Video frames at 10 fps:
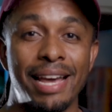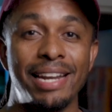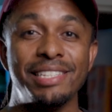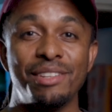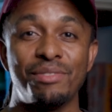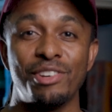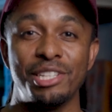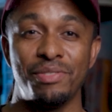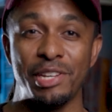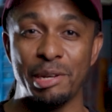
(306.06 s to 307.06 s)
that is it for
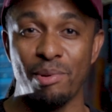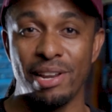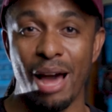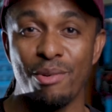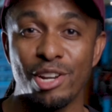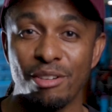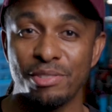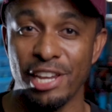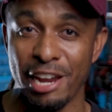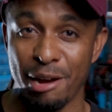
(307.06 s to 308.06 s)
this video, but I would love
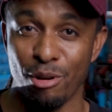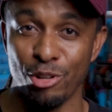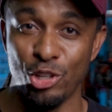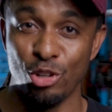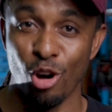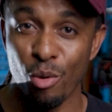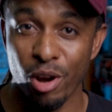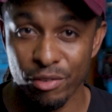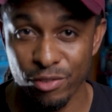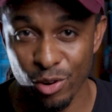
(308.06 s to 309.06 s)
to hear about your
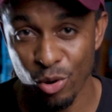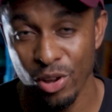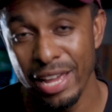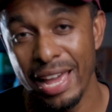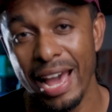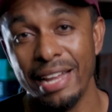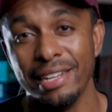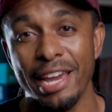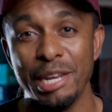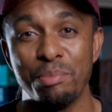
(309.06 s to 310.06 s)
workflow
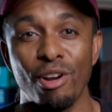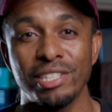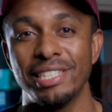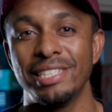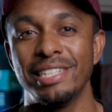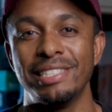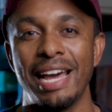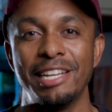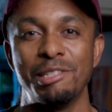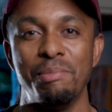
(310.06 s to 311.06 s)
and any processes
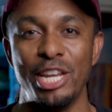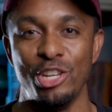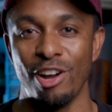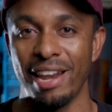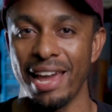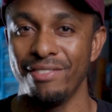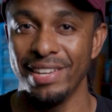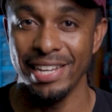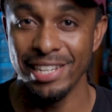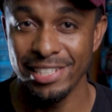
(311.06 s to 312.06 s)
that has made your life
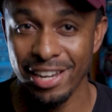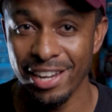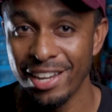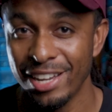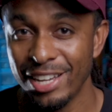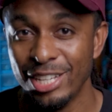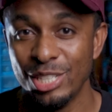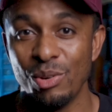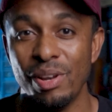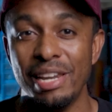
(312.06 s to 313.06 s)
easier.
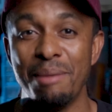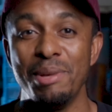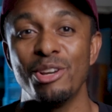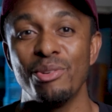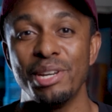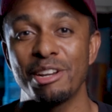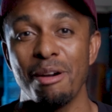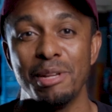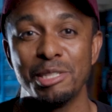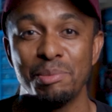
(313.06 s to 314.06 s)
So let me know in the
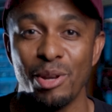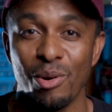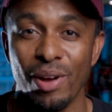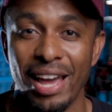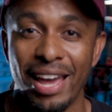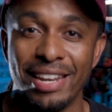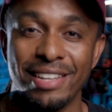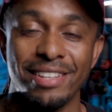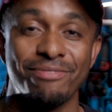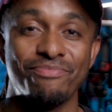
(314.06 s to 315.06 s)
comments below,
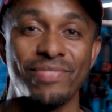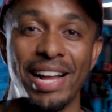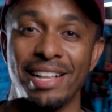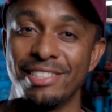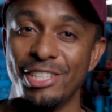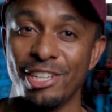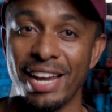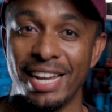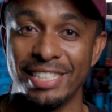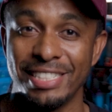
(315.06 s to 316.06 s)
and I'll see you
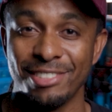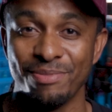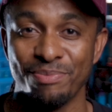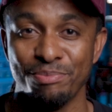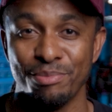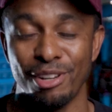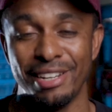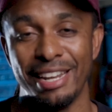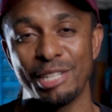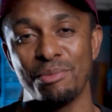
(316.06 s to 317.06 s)
guys on
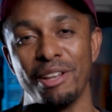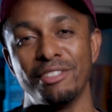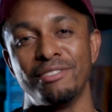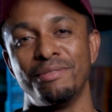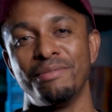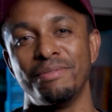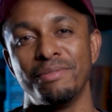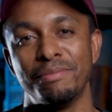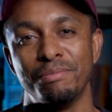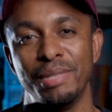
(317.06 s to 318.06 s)
the next one.
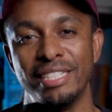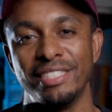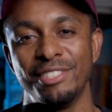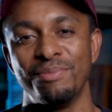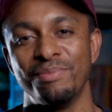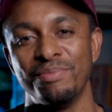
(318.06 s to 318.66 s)
Peace.